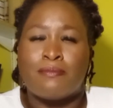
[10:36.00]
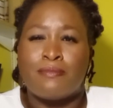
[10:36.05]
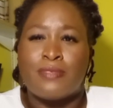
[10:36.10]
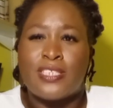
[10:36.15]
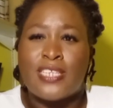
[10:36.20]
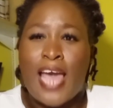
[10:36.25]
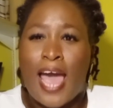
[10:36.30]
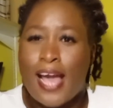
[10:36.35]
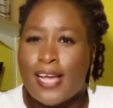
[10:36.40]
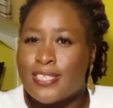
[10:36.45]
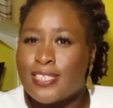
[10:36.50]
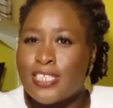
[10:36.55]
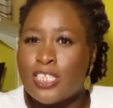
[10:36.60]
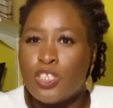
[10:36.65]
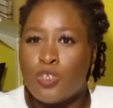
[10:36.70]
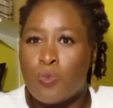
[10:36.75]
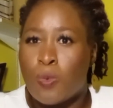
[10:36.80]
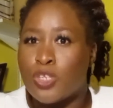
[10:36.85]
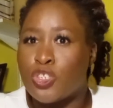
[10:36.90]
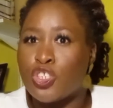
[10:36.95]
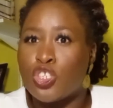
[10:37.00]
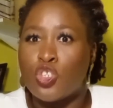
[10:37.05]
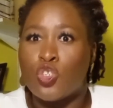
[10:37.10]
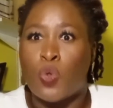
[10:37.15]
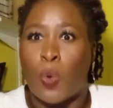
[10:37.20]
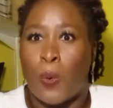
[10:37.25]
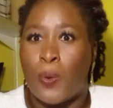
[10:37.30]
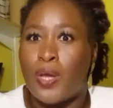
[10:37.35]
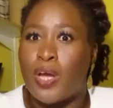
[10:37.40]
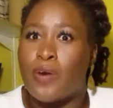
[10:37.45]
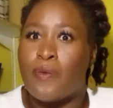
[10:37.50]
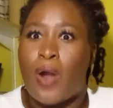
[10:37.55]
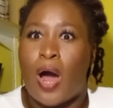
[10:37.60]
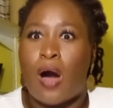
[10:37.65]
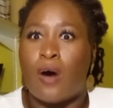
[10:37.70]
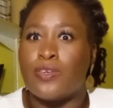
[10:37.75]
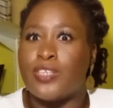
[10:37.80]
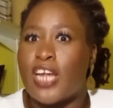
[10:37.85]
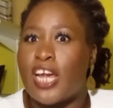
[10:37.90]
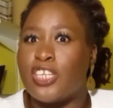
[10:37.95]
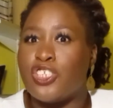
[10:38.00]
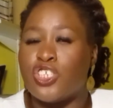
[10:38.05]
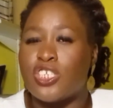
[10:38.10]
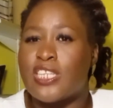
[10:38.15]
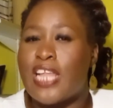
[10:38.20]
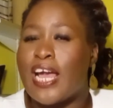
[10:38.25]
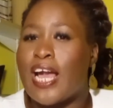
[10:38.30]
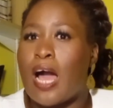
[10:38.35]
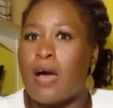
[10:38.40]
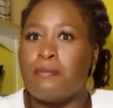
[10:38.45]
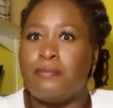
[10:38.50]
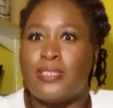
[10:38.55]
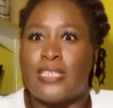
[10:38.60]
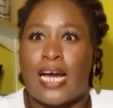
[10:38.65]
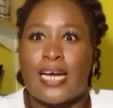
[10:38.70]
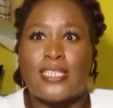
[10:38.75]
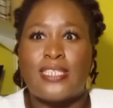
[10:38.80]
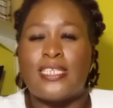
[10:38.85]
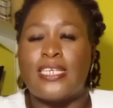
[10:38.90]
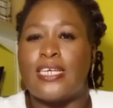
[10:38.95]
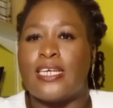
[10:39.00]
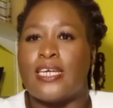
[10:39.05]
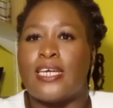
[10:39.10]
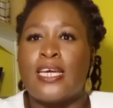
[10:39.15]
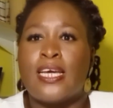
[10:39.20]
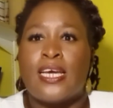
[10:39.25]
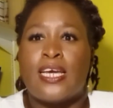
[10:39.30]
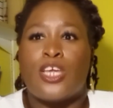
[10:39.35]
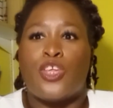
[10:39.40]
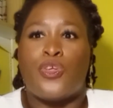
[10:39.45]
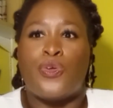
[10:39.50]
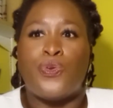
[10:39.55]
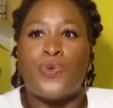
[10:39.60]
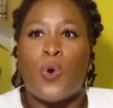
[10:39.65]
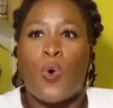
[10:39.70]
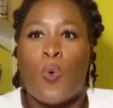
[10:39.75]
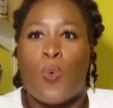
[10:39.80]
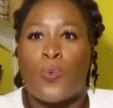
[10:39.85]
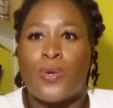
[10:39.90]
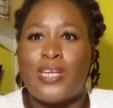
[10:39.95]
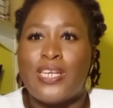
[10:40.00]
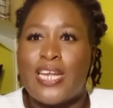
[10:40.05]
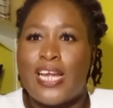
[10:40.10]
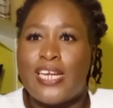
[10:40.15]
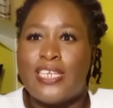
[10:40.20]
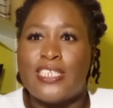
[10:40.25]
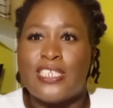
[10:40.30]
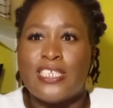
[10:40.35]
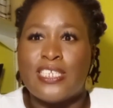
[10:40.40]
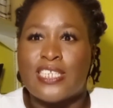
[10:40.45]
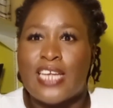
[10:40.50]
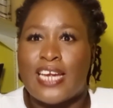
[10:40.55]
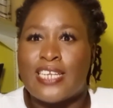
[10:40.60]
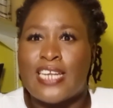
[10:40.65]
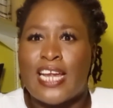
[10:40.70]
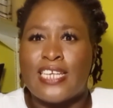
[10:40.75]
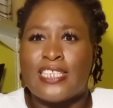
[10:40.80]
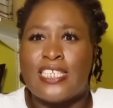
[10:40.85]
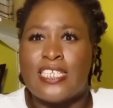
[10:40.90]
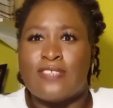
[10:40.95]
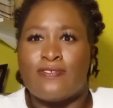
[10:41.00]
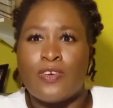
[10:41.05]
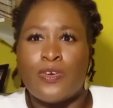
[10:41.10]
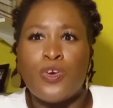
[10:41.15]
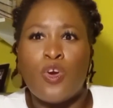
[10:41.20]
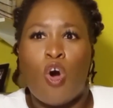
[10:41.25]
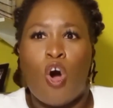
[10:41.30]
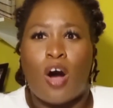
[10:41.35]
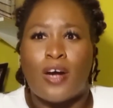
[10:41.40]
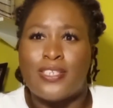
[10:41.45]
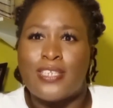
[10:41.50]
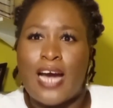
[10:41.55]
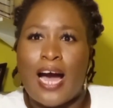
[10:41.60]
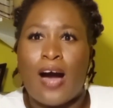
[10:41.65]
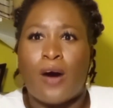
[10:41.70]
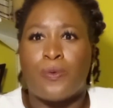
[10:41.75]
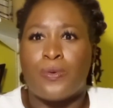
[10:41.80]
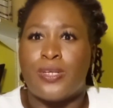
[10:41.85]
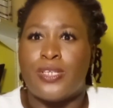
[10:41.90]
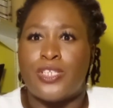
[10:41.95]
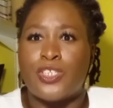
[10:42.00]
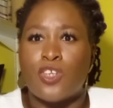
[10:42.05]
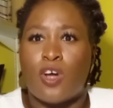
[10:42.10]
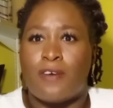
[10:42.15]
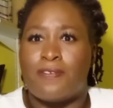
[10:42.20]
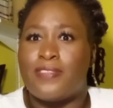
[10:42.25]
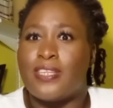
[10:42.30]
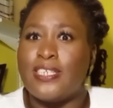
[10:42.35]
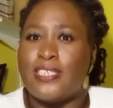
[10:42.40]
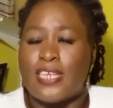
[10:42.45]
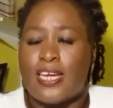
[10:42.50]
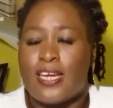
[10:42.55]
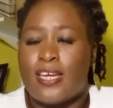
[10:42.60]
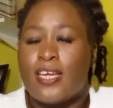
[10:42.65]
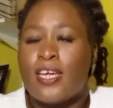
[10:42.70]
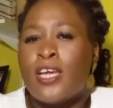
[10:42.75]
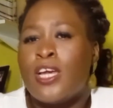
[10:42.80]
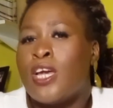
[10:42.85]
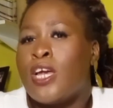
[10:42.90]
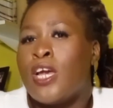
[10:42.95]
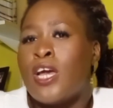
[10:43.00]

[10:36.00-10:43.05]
taxi was just going around and just like abducting, you know, ladies at like these very odd hours of the day.